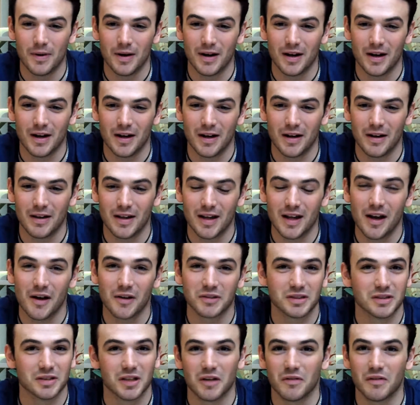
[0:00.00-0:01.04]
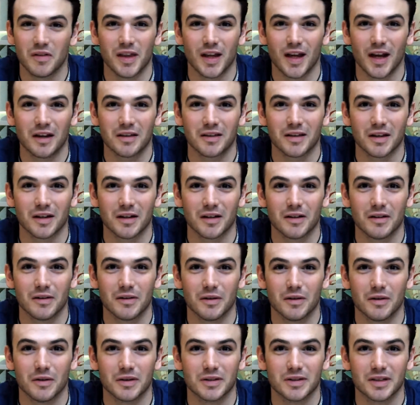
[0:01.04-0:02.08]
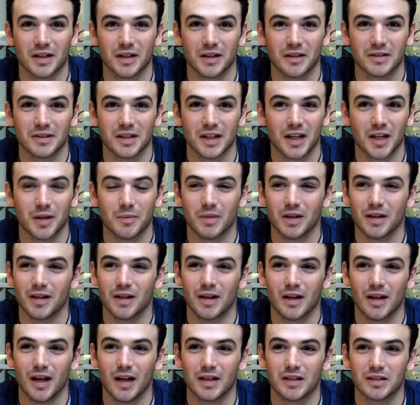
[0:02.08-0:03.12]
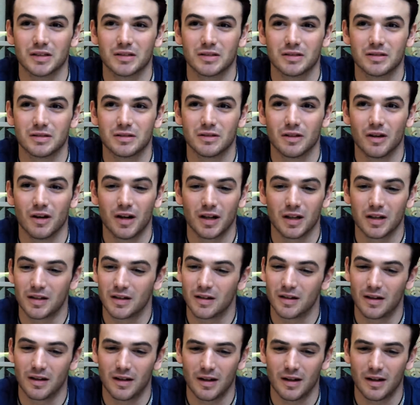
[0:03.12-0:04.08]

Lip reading: But yeah, I was in love with acting the whole entire time, and I just started